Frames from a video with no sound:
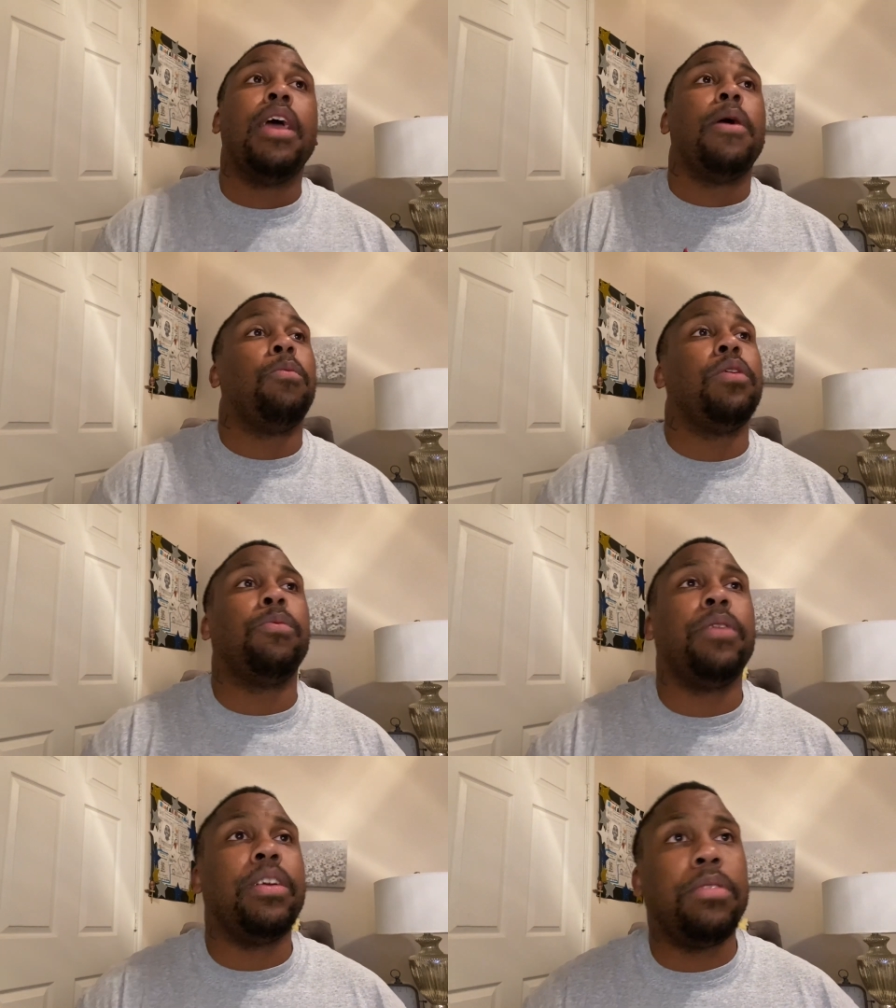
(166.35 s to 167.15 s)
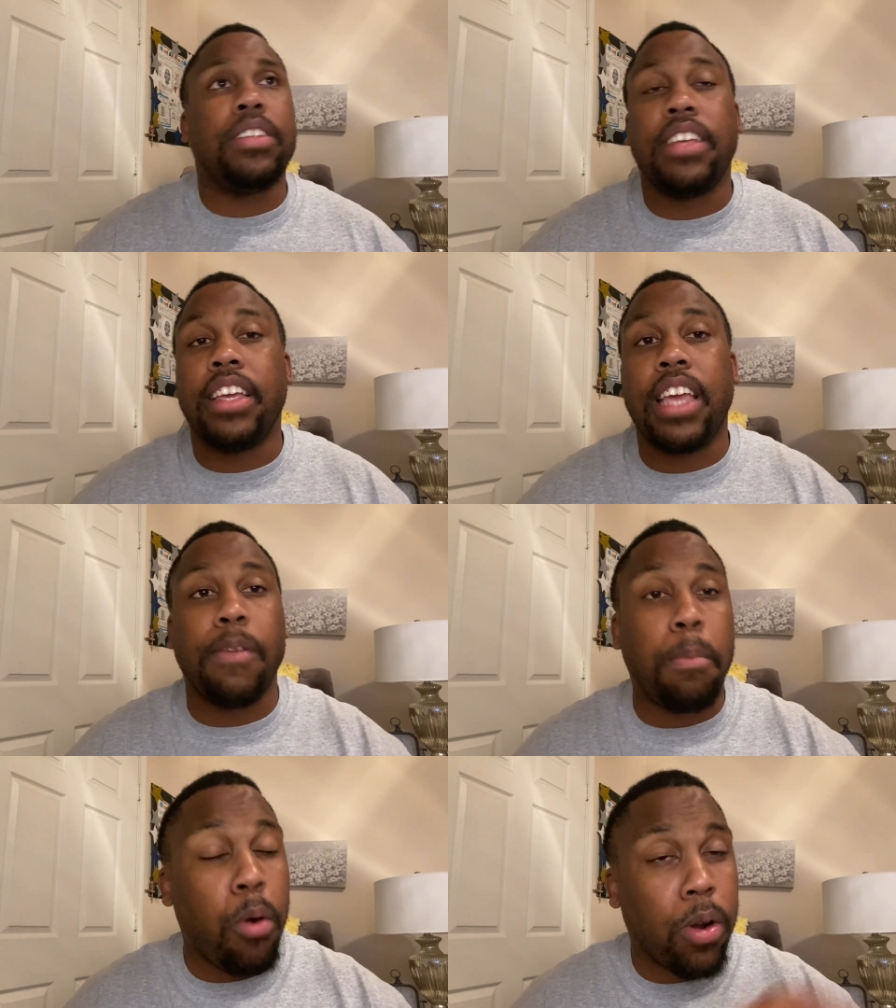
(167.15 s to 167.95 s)
We see
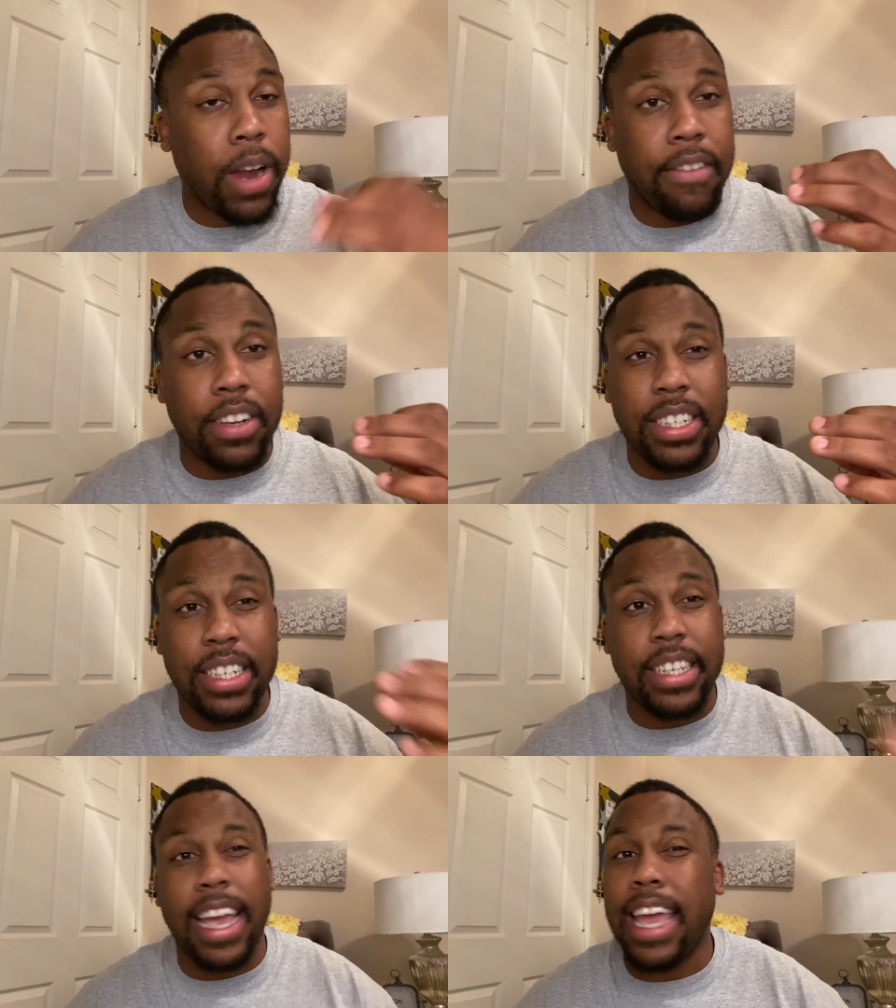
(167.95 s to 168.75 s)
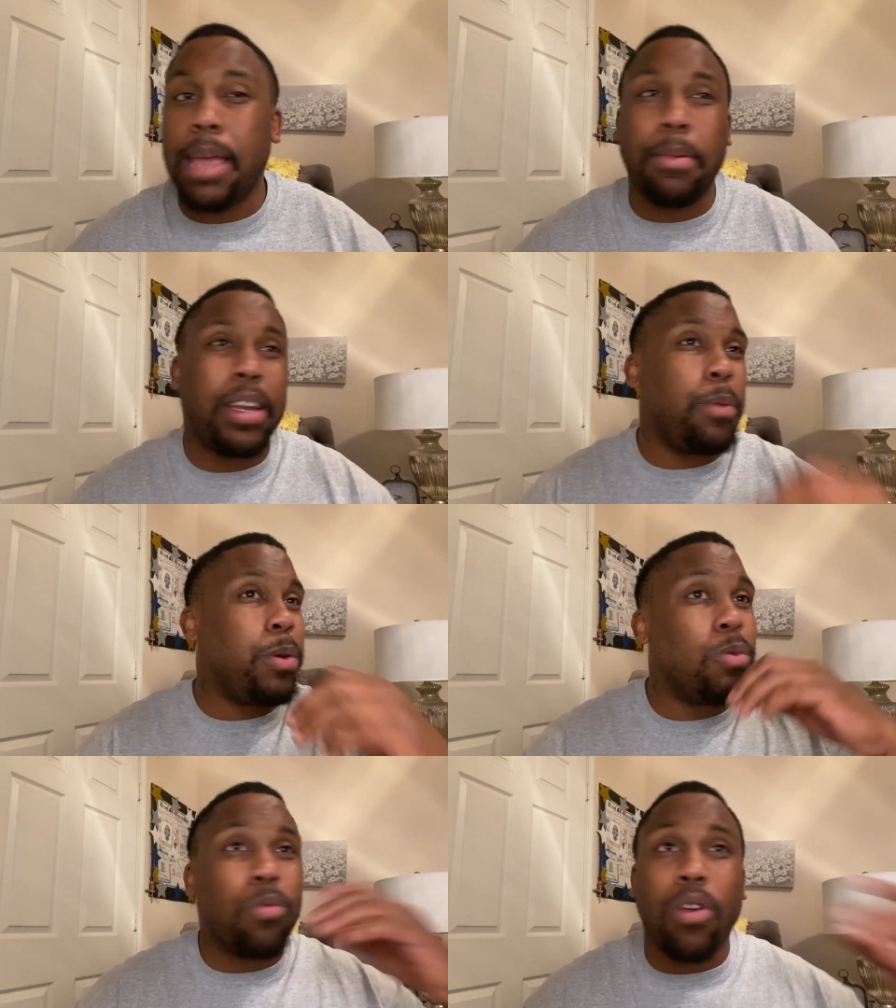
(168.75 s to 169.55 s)
Kevin Porter have a good game, and then we
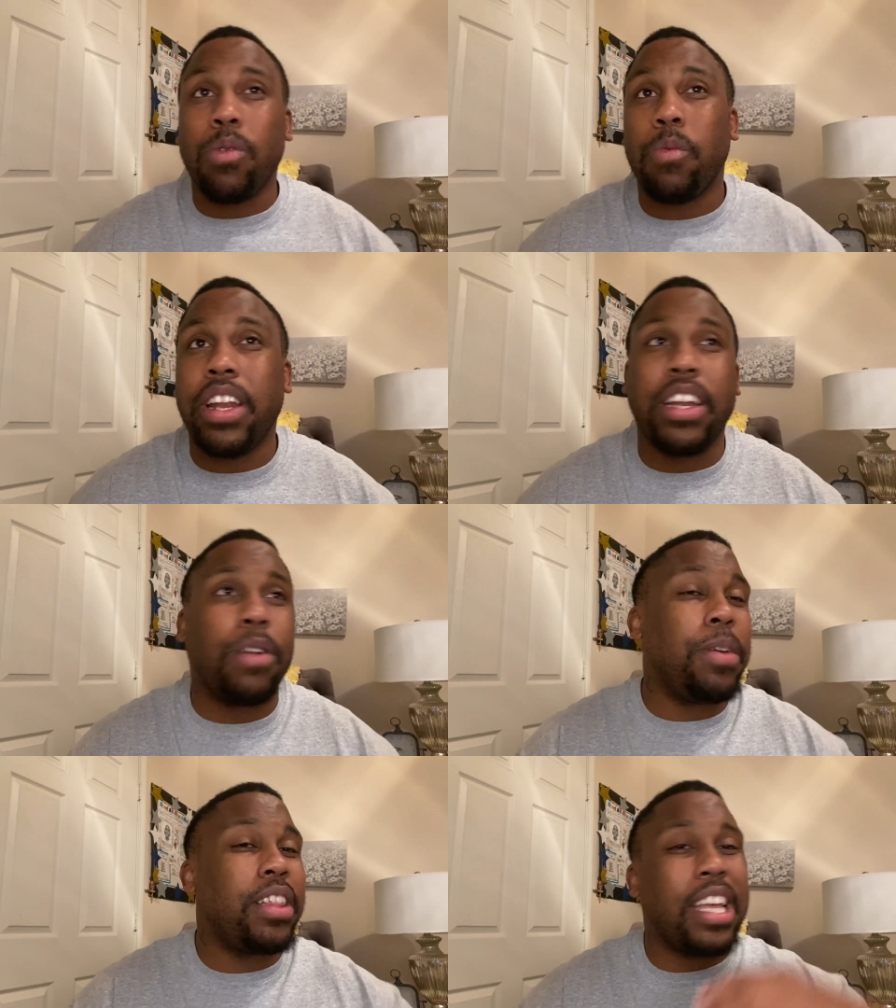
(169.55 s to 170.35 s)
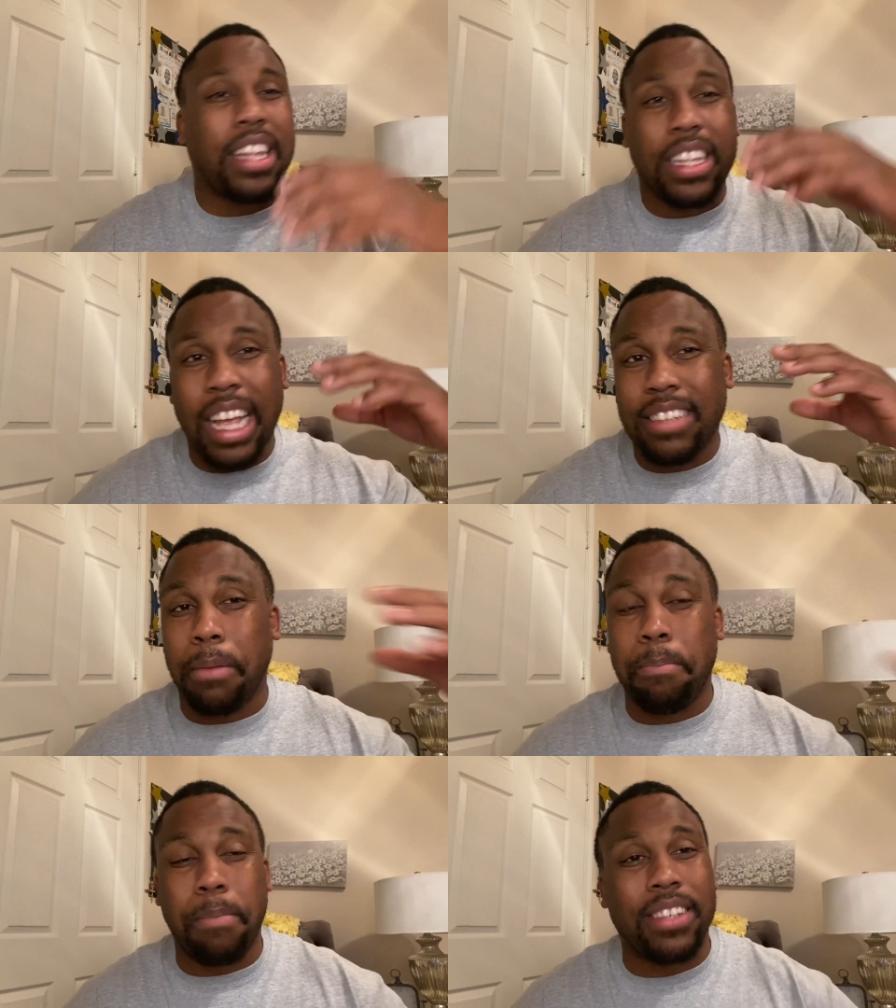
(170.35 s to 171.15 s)
run with it, and we think that that's
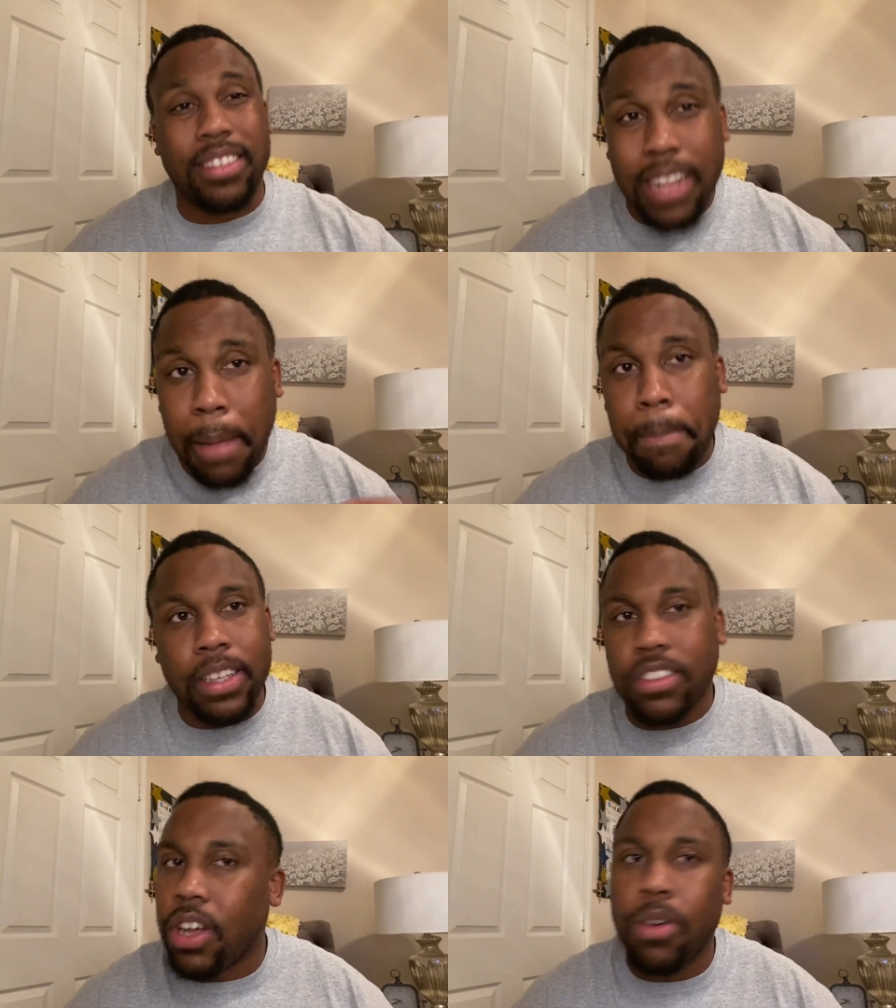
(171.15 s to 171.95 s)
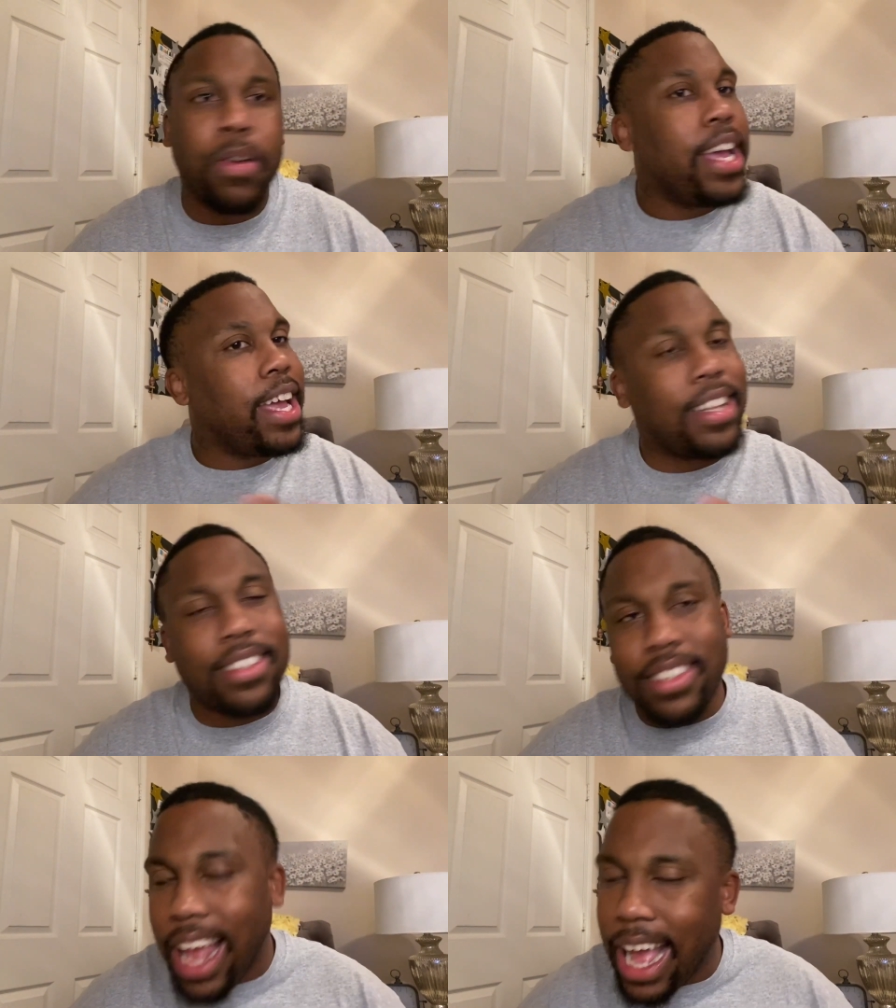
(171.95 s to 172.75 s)
a stepping stone. It's
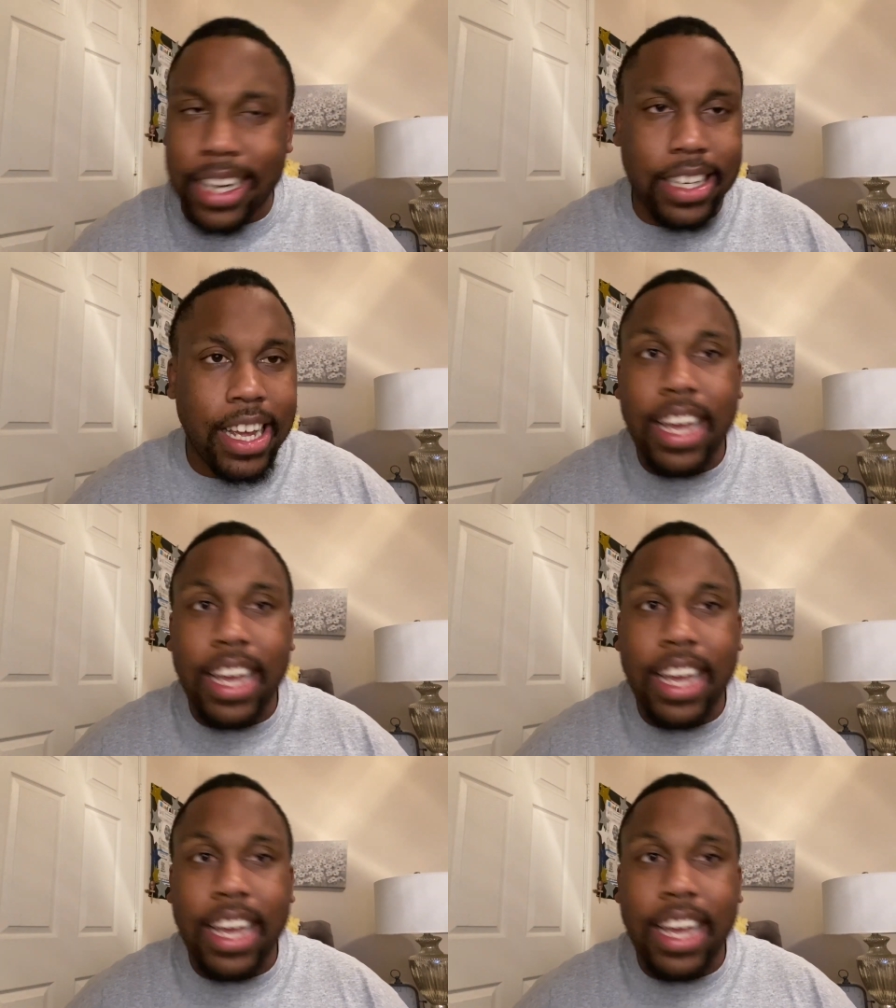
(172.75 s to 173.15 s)
not.